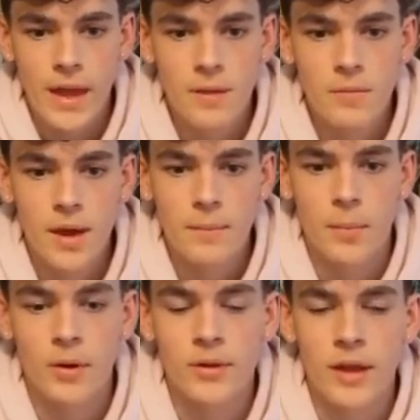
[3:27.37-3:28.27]
and
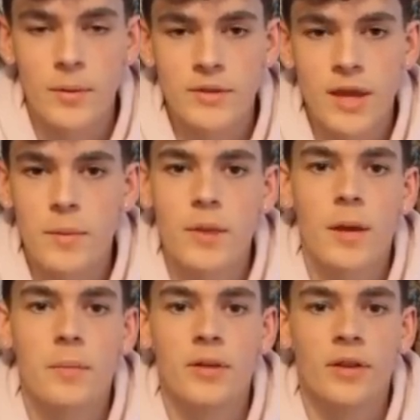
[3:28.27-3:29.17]
my birthday was
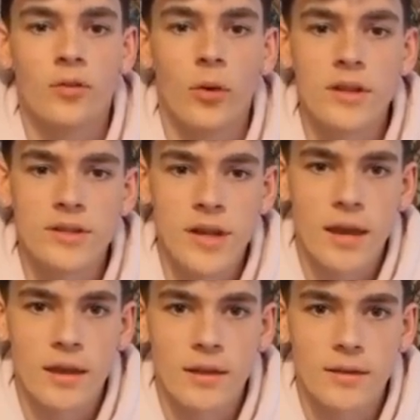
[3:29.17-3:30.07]
coming up on the
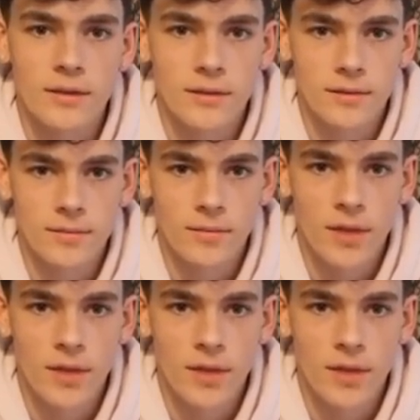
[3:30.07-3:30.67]
22nd,